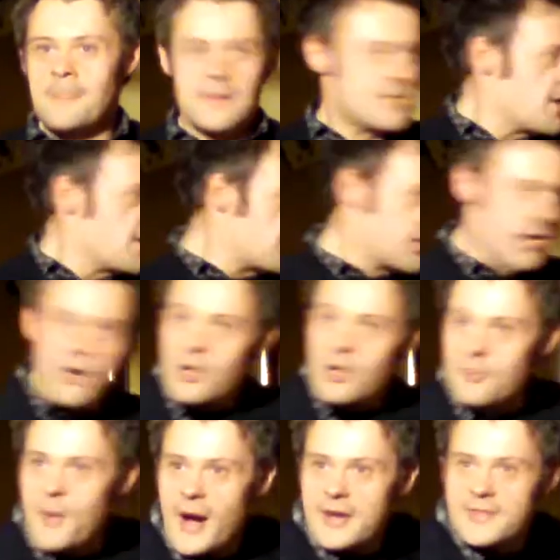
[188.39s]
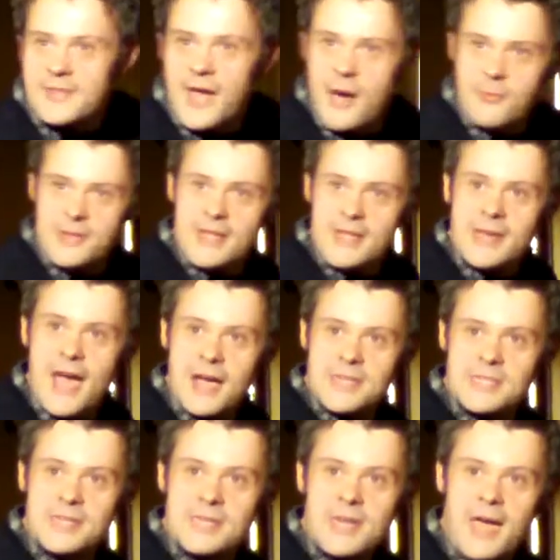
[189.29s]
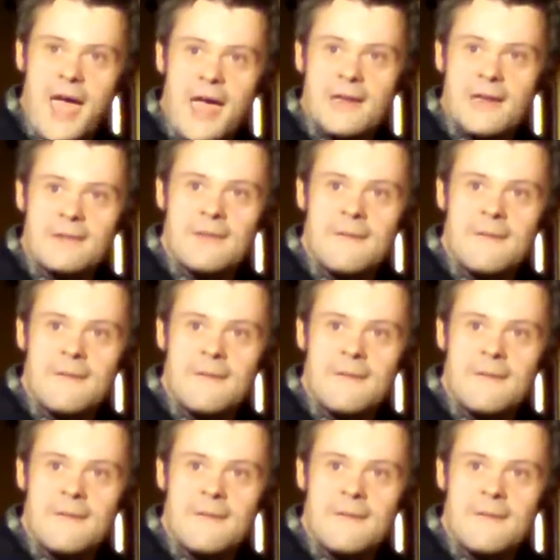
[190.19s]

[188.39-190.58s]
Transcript: "There's a girl back there with an axe in her head."